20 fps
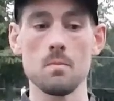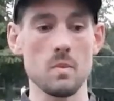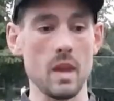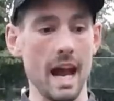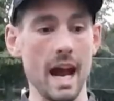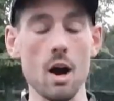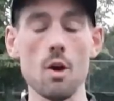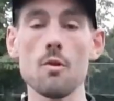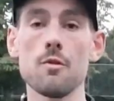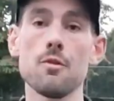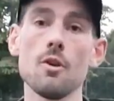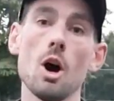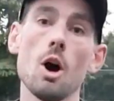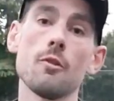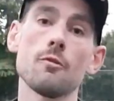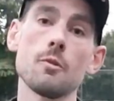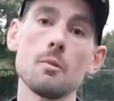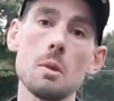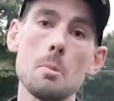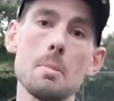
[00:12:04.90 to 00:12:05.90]
how far
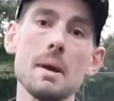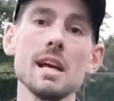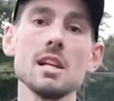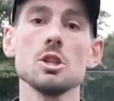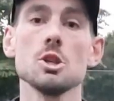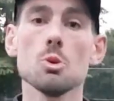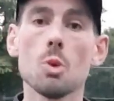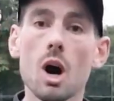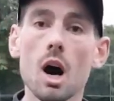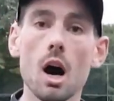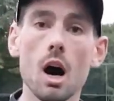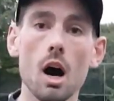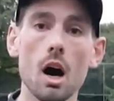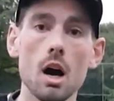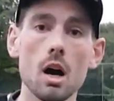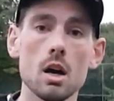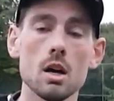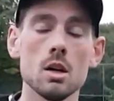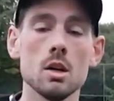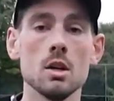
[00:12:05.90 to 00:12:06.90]
from the pin you
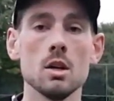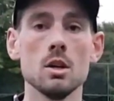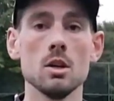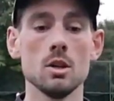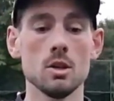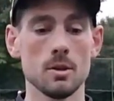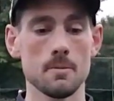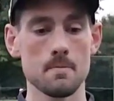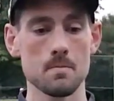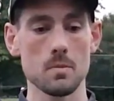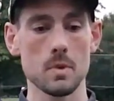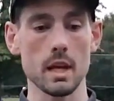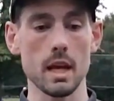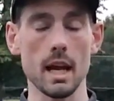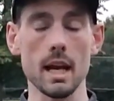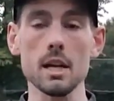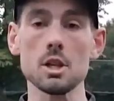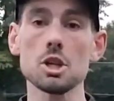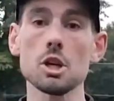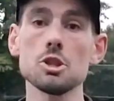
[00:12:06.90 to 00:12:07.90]
are, and
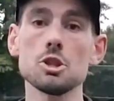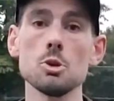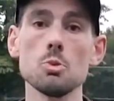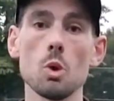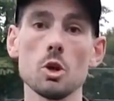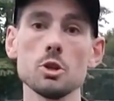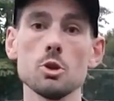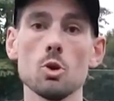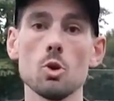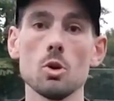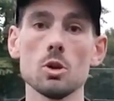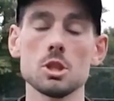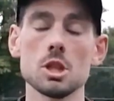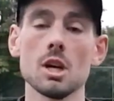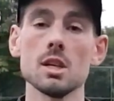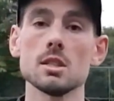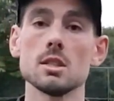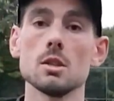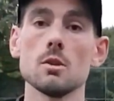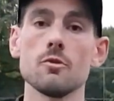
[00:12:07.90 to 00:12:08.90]
it shows you what your
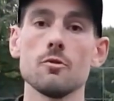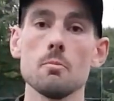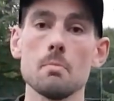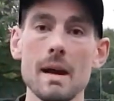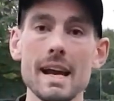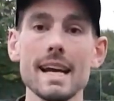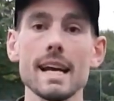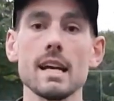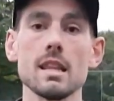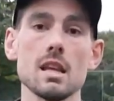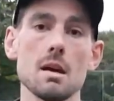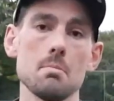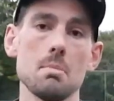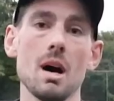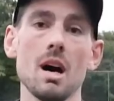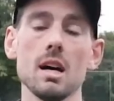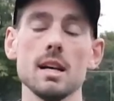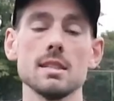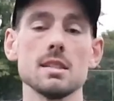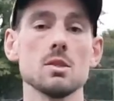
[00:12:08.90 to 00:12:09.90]
chances of making that
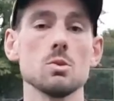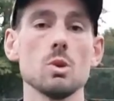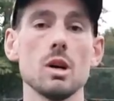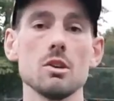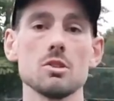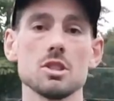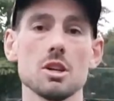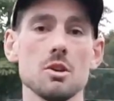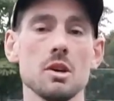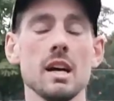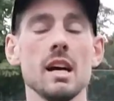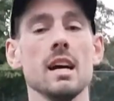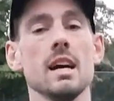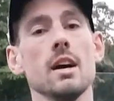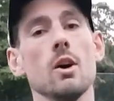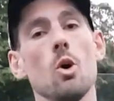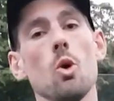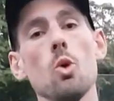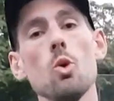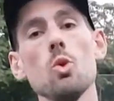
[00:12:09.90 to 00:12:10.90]
putt is as well. So
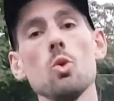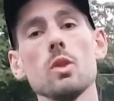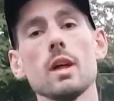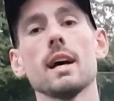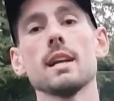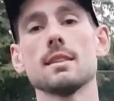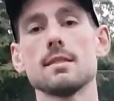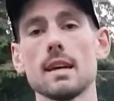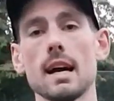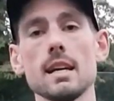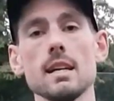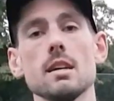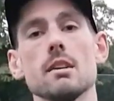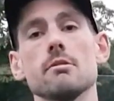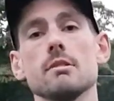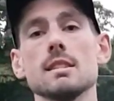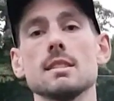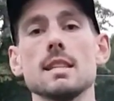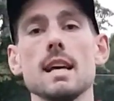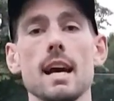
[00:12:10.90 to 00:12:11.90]
all that data
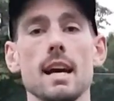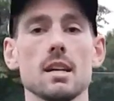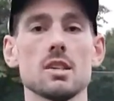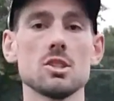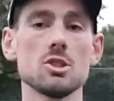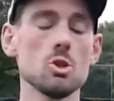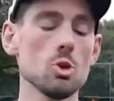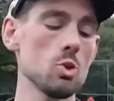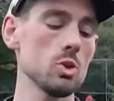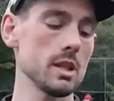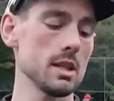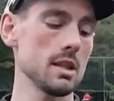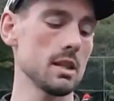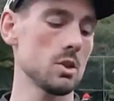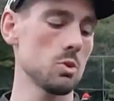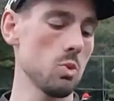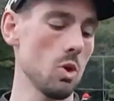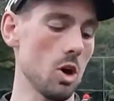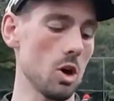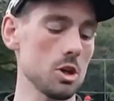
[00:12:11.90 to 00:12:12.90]
is there, stored in this
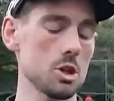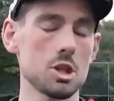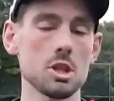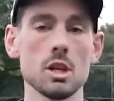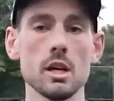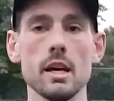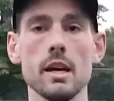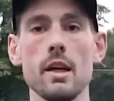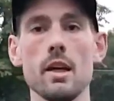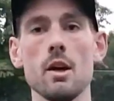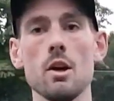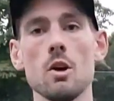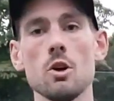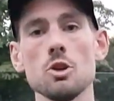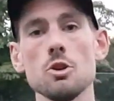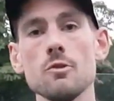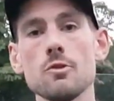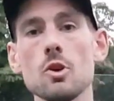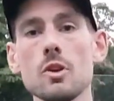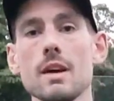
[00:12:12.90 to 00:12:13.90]
watch.
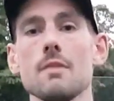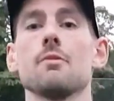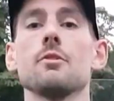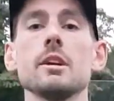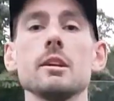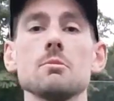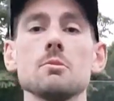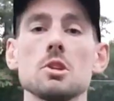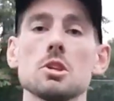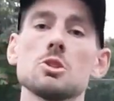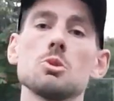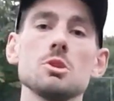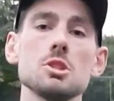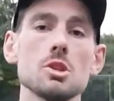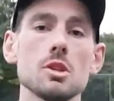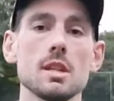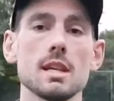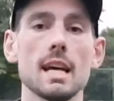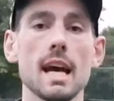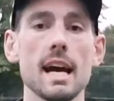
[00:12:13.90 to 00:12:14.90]
You've got that freedom just to
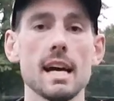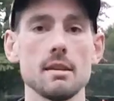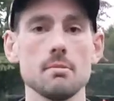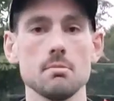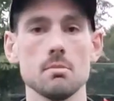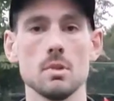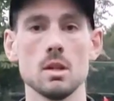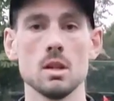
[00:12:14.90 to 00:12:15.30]
enjoy the game.